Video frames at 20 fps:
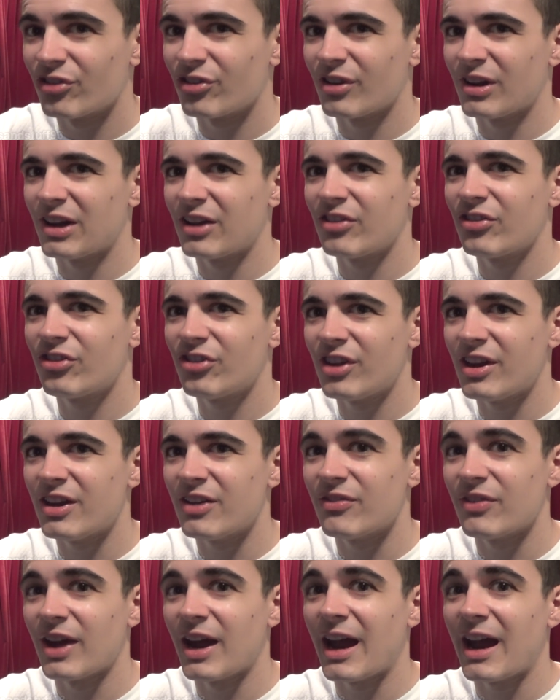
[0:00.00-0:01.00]
so let's
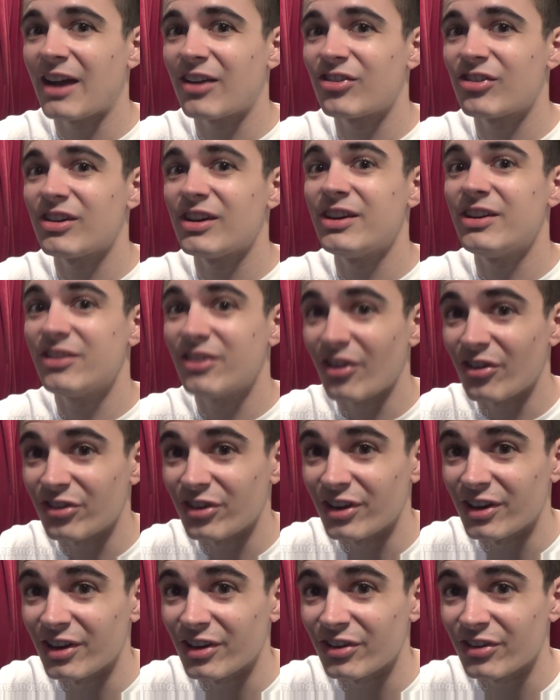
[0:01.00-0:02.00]
see if it actually does
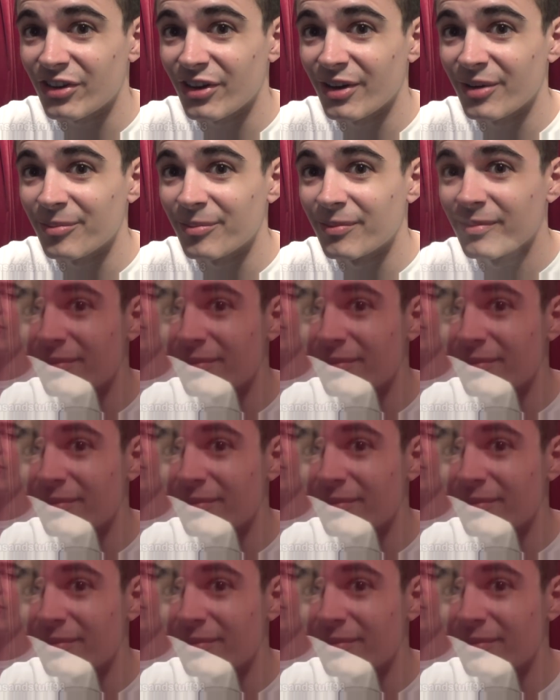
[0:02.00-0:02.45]
it this time.